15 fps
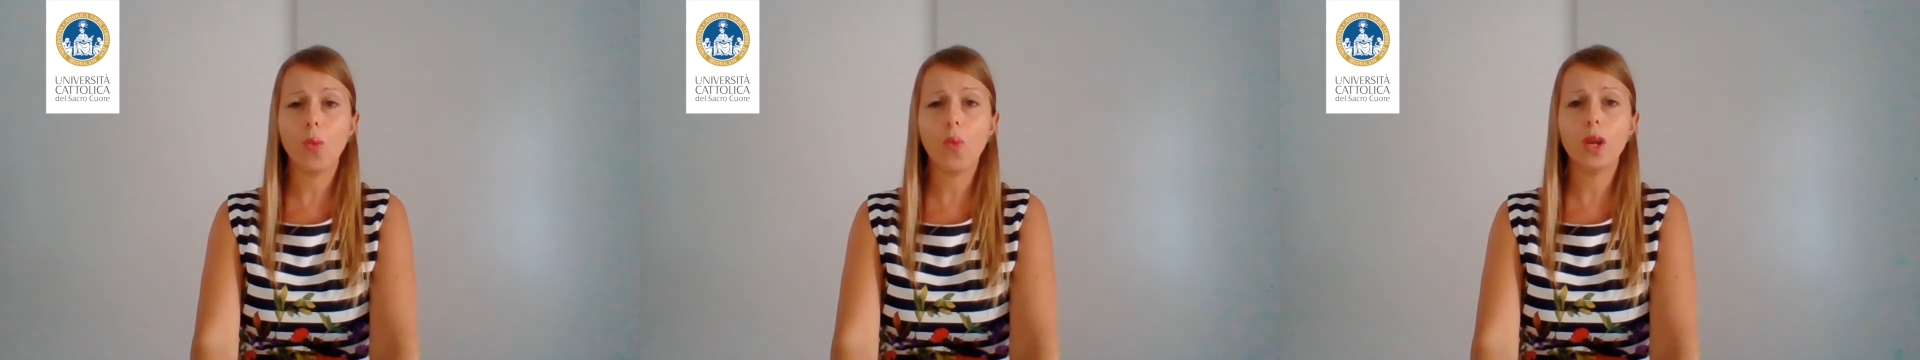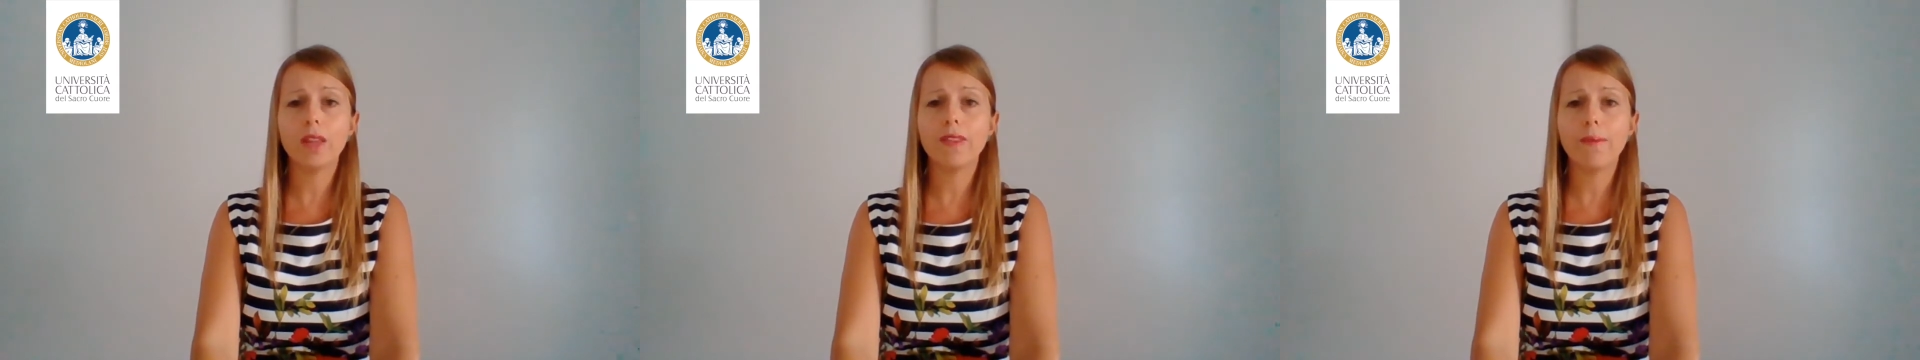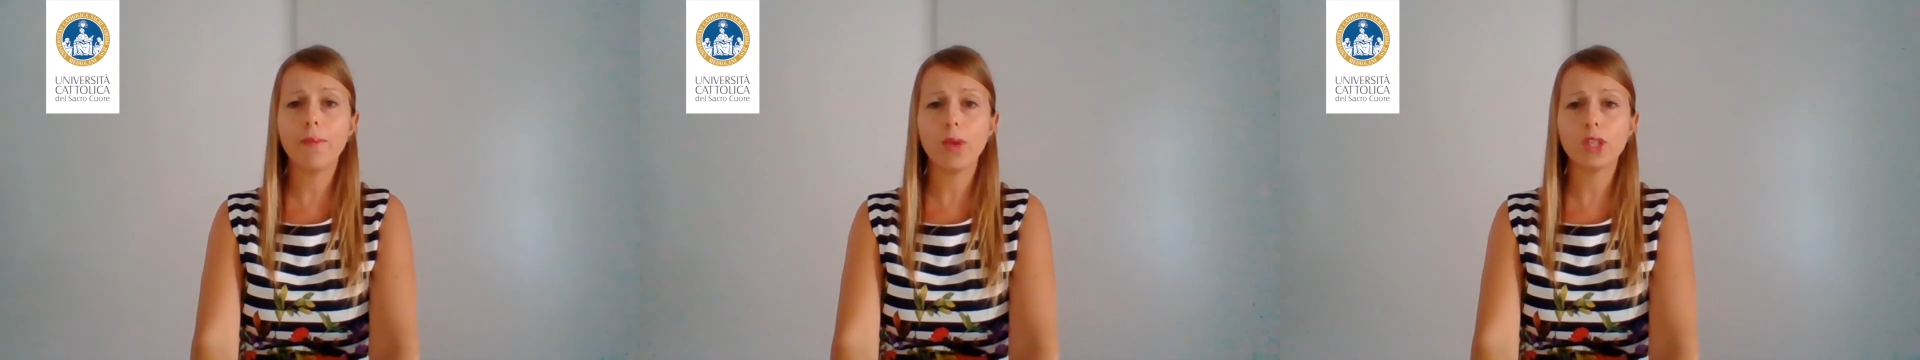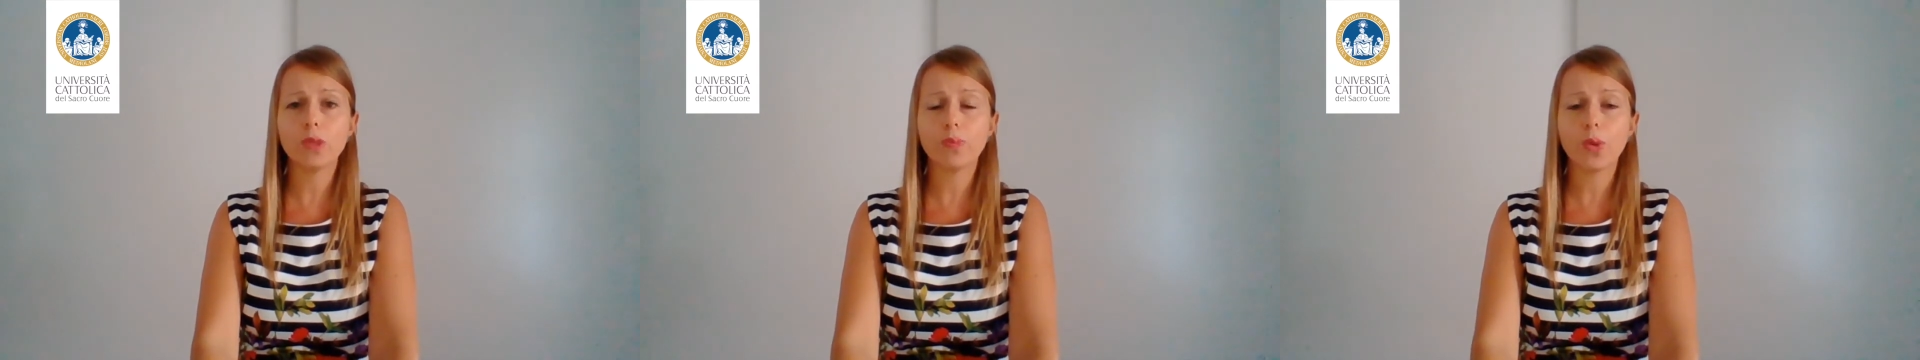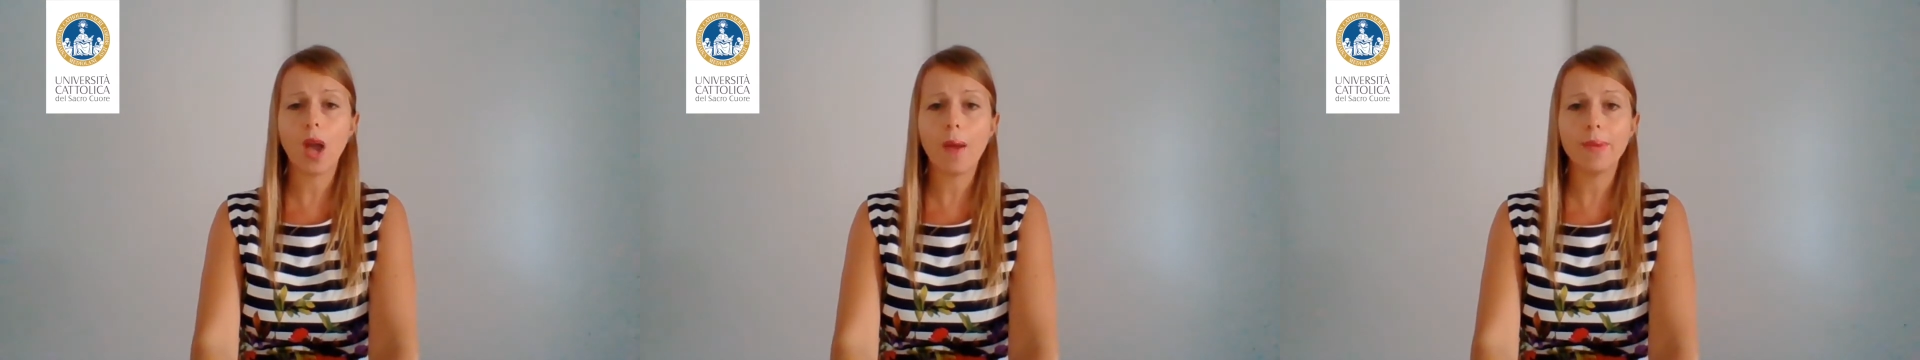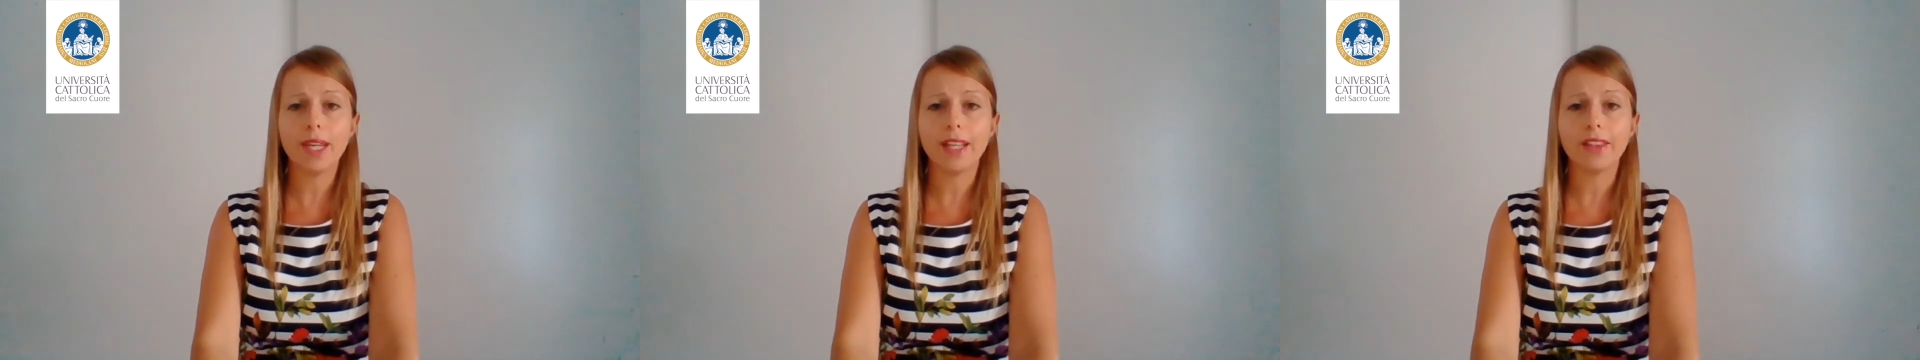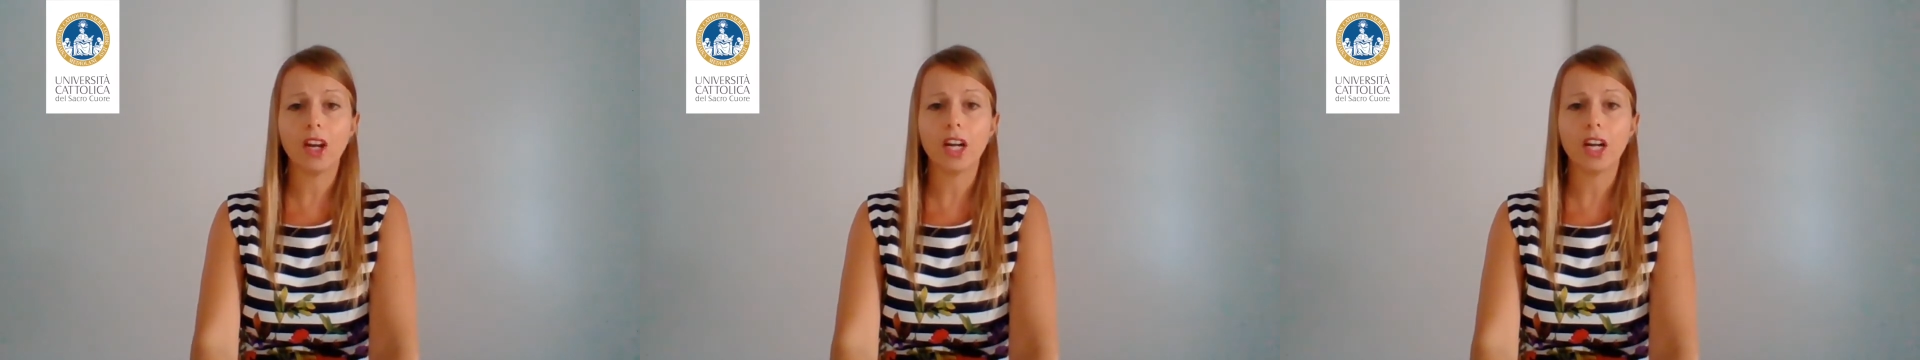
one of the most prominent